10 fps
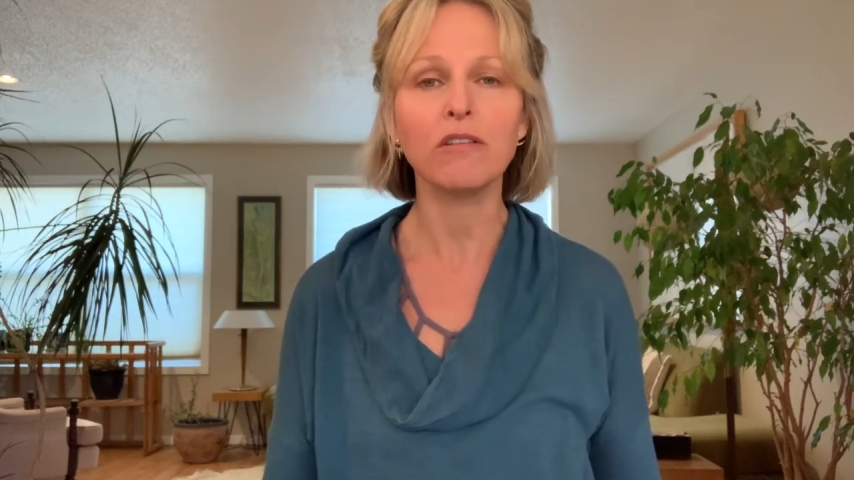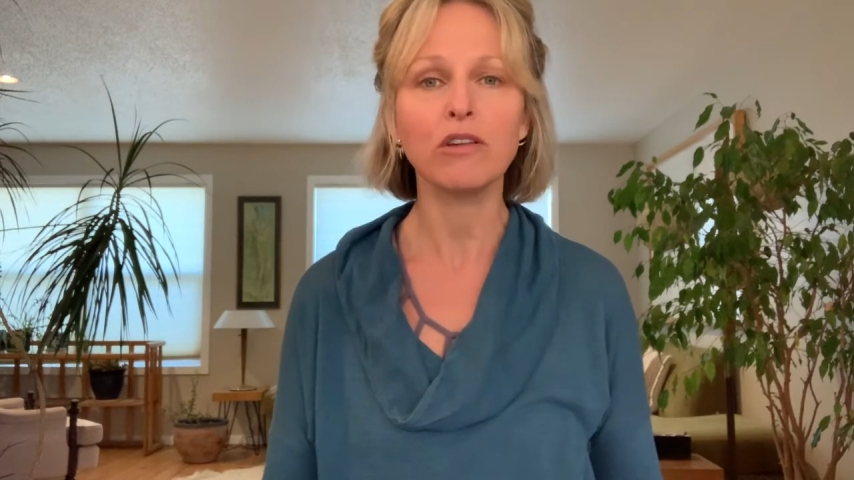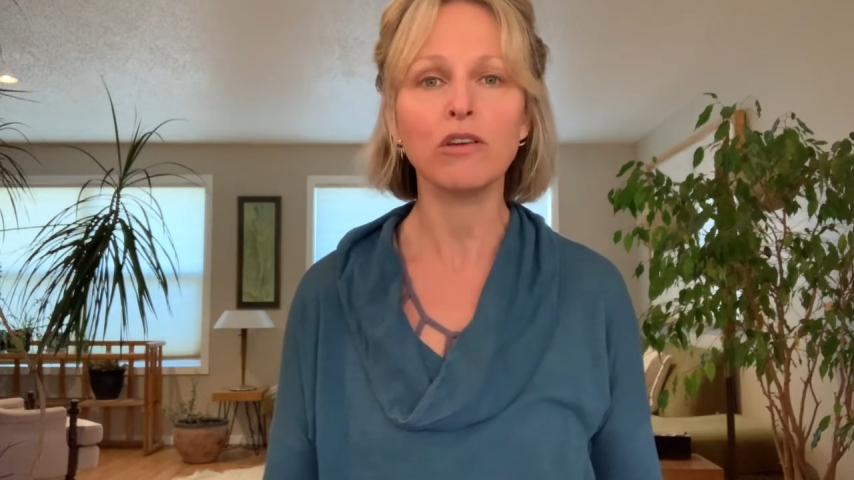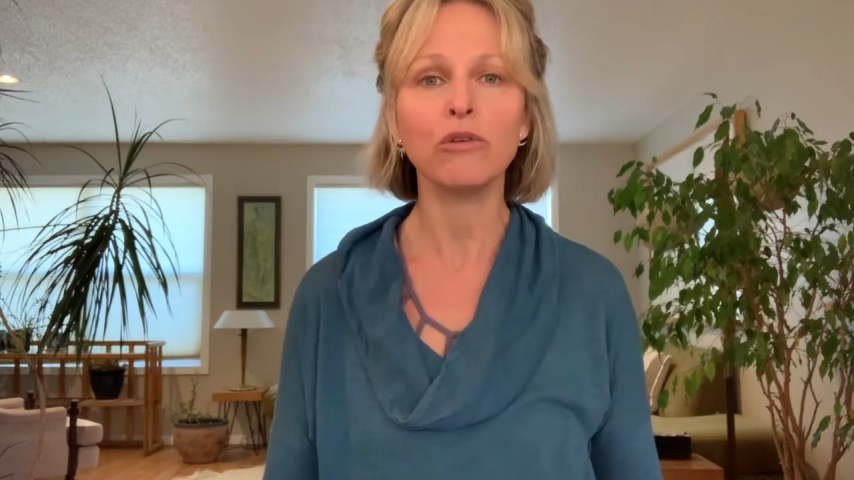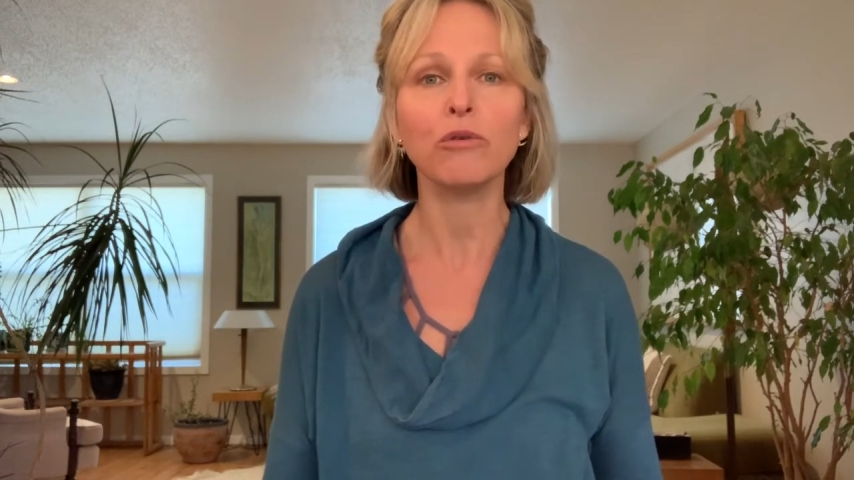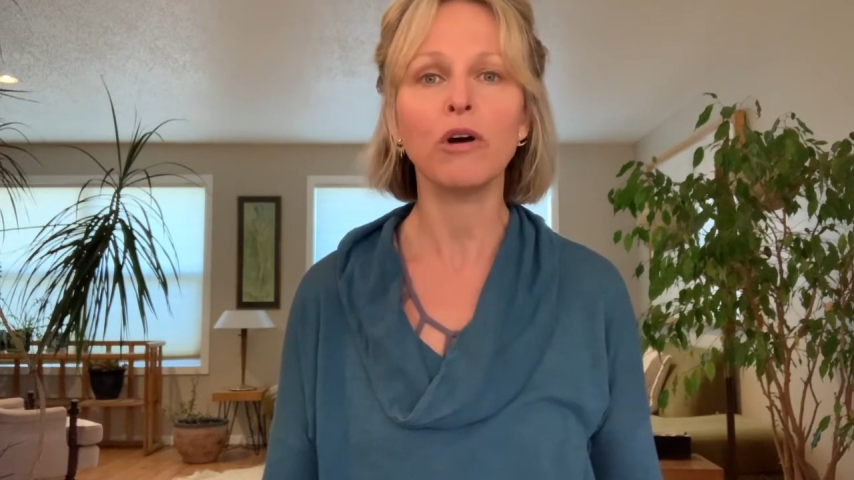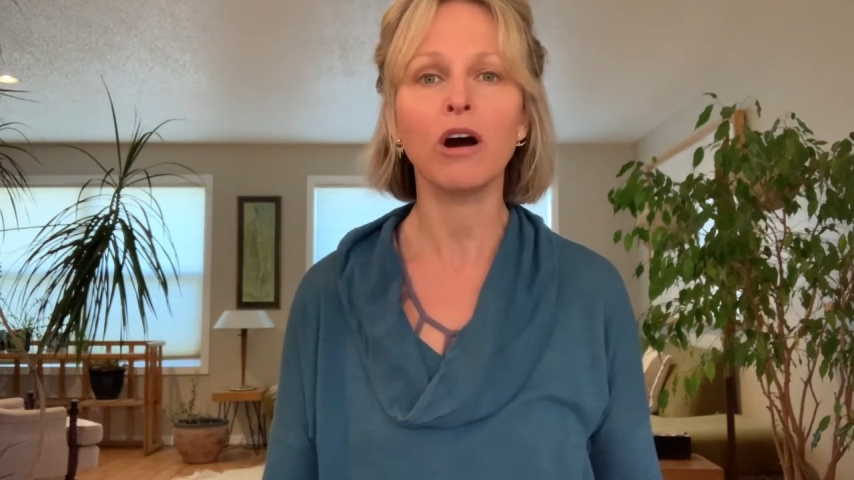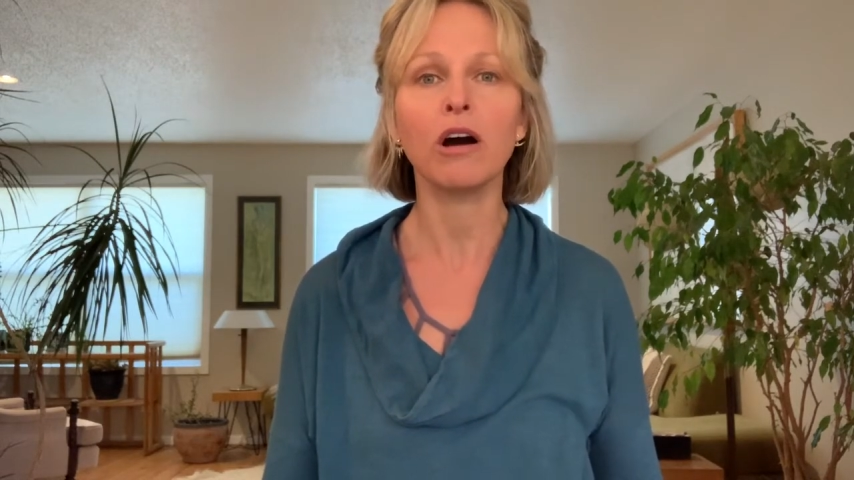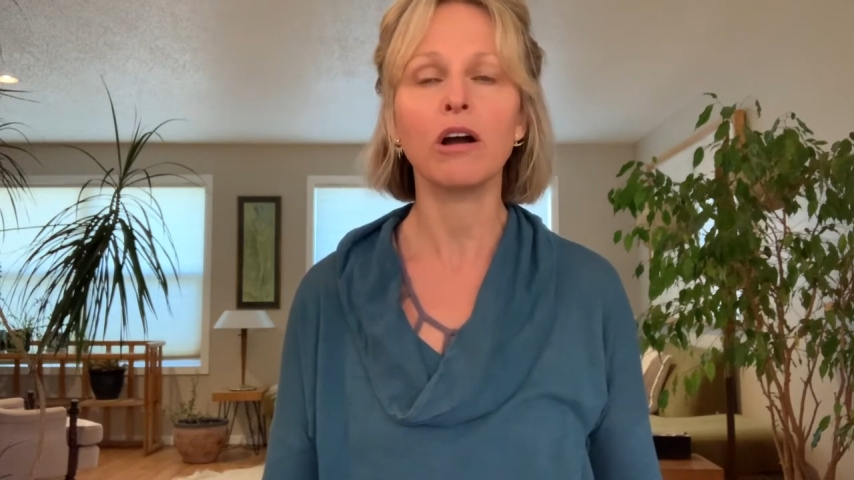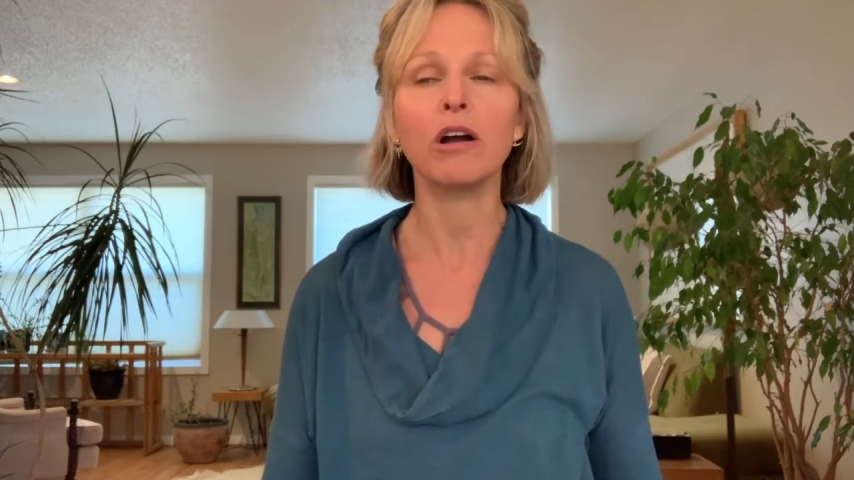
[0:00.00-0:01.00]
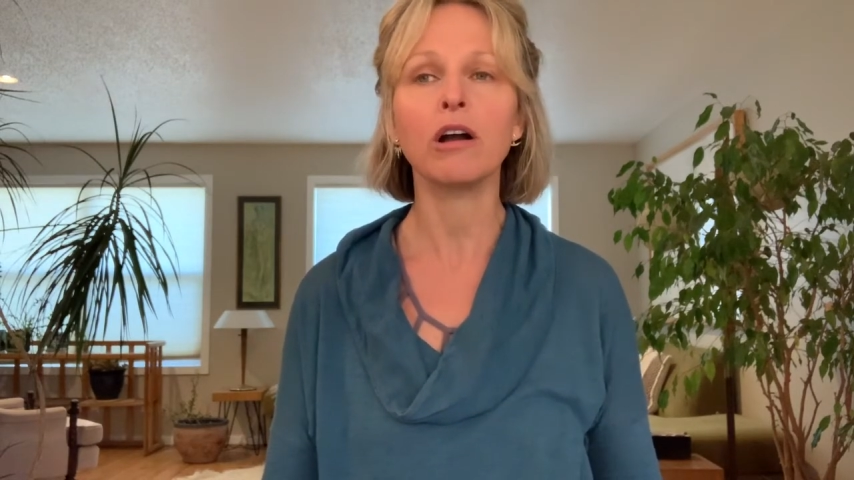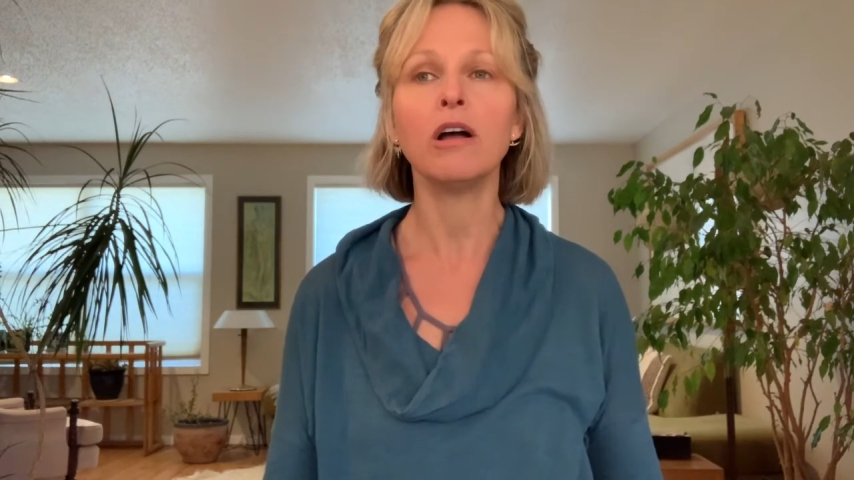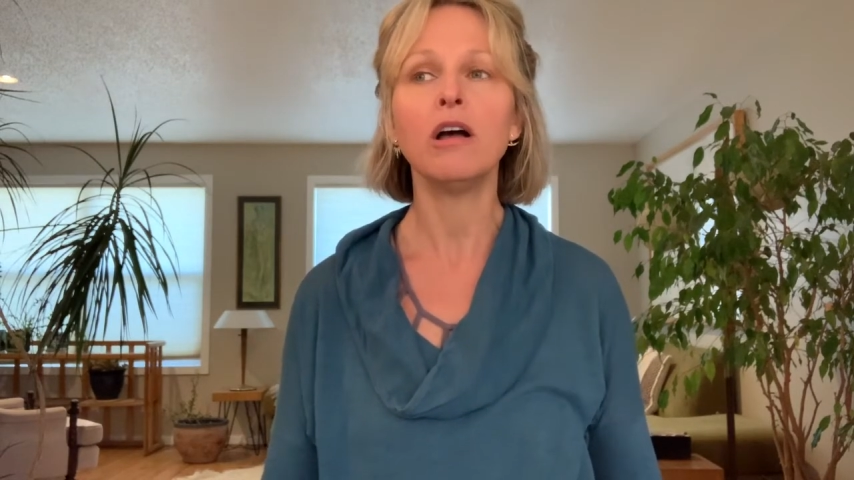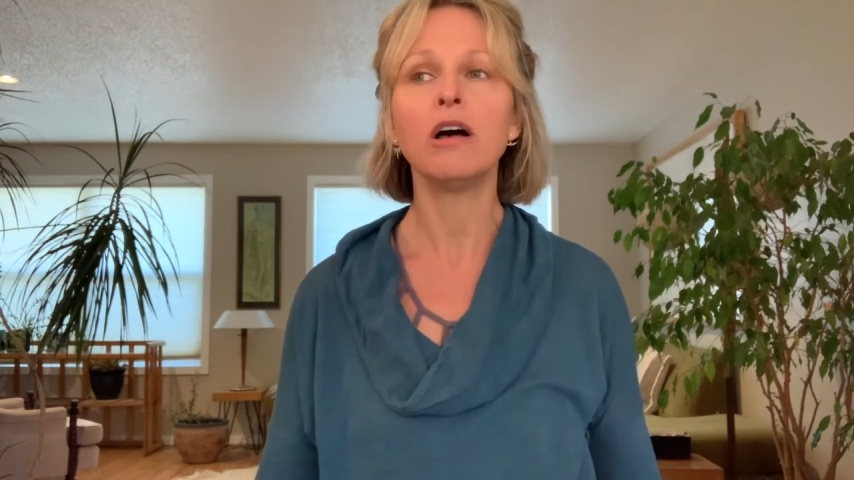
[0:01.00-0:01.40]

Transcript: you are